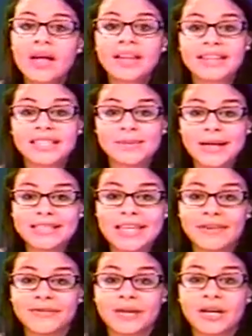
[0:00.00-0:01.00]
The space
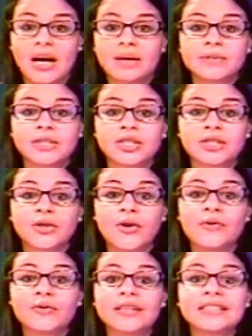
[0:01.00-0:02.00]
effort comes just
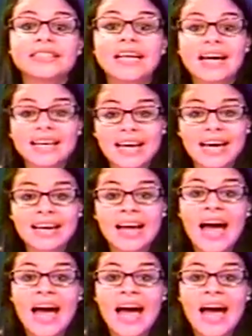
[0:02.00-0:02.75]
over a decade